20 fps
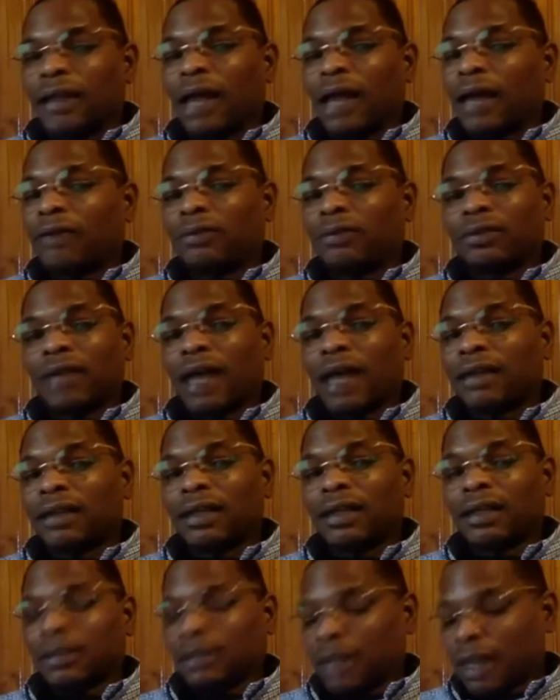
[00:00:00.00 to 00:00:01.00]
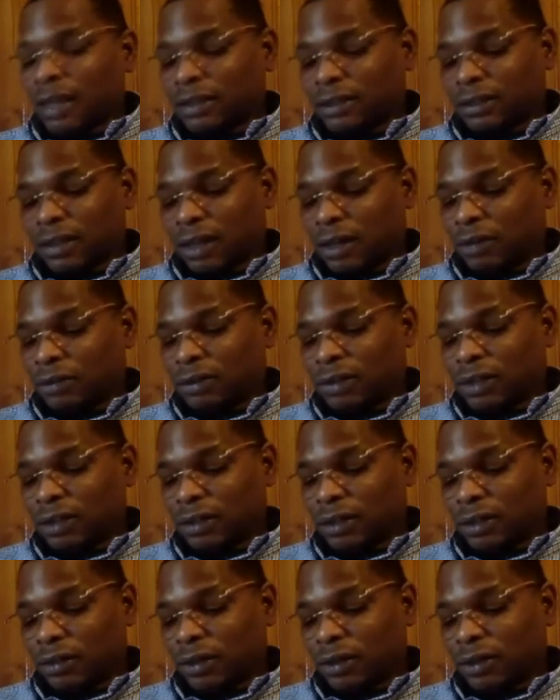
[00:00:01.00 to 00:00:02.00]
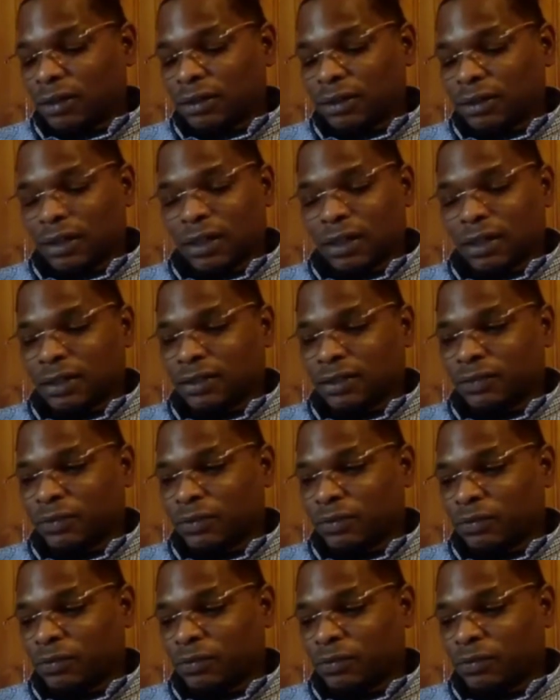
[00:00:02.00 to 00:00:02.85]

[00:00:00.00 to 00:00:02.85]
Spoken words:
don't think no other thing is